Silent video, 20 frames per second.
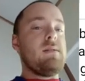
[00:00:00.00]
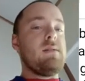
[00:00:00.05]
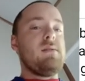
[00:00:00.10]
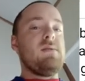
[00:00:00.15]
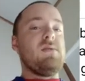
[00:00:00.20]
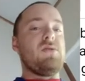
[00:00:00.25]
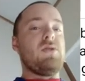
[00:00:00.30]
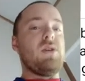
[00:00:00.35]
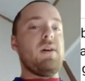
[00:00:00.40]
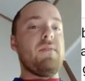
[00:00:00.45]

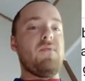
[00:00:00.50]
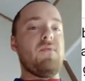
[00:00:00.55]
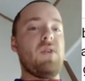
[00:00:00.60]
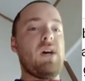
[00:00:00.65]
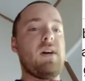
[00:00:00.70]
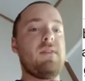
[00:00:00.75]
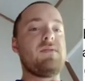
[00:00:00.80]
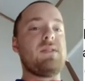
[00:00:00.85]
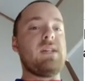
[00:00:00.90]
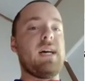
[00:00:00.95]
Surf
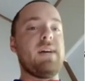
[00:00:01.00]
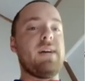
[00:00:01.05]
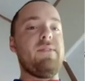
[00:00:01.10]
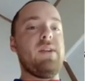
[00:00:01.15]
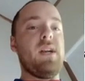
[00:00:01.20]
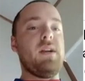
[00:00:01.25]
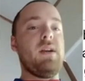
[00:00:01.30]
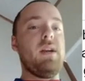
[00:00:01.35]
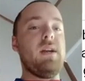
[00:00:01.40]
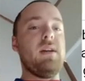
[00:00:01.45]
Life
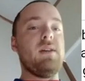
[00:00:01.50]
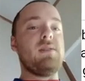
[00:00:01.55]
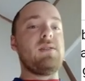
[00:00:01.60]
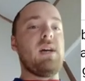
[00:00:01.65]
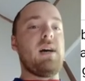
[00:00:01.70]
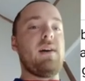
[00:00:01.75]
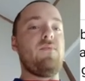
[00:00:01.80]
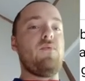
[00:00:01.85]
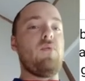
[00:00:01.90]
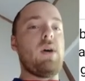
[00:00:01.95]
Saving New
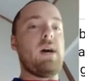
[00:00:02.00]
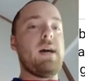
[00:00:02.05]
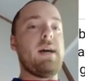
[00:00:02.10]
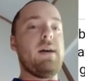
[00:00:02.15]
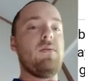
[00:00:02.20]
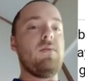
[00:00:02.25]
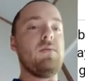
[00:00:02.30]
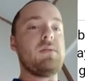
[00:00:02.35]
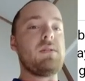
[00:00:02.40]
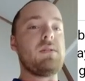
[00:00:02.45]
South
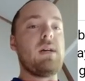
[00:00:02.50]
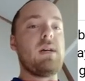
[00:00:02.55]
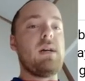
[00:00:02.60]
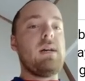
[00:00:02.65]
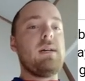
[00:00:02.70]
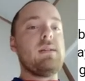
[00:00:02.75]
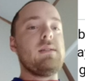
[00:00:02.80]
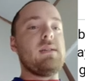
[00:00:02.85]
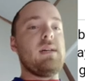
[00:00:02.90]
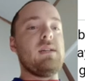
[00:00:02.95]
Wales
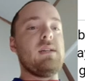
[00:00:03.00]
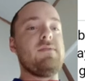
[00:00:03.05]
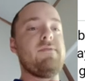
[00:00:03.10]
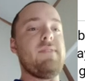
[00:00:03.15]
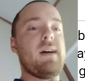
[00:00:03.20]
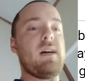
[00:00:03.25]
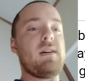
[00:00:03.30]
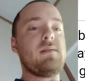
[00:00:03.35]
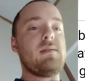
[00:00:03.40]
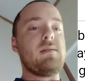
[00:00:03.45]
says
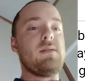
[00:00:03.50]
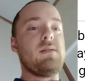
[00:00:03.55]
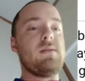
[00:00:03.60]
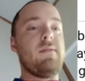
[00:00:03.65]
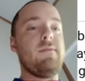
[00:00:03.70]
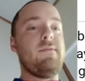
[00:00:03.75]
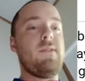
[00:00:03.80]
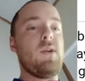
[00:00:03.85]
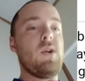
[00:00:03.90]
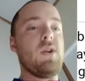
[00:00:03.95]
thousands
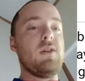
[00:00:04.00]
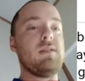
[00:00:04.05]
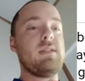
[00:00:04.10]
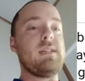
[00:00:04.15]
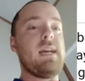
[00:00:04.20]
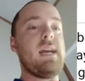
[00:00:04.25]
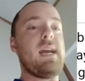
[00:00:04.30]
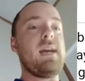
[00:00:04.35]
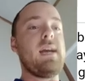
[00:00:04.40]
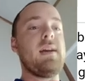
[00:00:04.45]
of
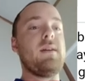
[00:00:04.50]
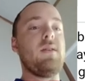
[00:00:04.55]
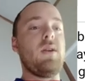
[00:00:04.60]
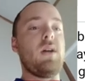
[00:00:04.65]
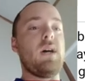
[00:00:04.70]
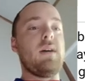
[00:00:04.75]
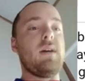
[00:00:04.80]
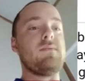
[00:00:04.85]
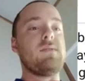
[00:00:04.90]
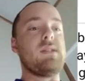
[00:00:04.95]
volunteer
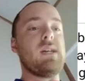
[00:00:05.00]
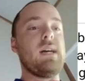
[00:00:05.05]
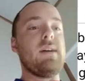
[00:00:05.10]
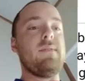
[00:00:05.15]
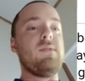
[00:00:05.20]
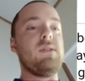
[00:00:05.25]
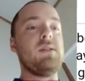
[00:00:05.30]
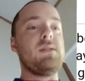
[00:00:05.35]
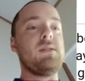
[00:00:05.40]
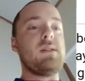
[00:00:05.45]

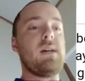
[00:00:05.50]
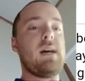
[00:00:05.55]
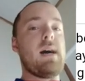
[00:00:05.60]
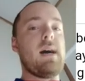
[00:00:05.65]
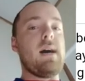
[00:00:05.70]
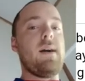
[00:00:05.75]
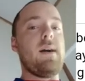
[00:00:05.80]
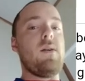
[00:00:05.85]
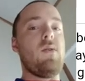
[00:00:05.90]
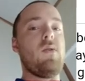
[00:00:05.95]
lifesavers
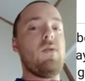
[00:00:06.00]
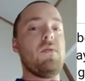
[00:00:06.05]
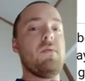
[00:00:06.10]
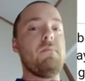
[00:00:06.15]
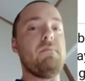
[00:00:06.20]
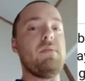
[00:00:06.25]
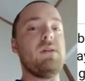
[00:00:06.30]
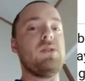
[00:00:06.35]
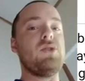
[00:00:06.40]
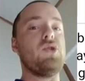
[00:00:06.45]
are on
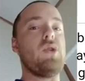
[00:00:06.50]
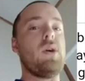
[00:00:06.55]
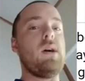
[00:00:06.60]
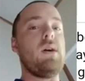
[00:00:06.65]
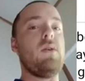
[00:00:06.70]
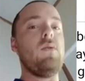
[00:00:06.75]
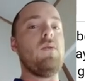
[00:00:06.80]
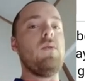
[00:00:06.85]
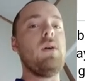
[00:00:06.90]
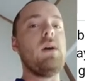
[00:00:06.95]

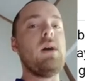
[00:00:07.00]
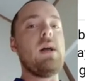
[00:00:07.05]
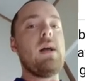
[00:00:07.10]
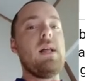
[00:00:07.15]
patrol.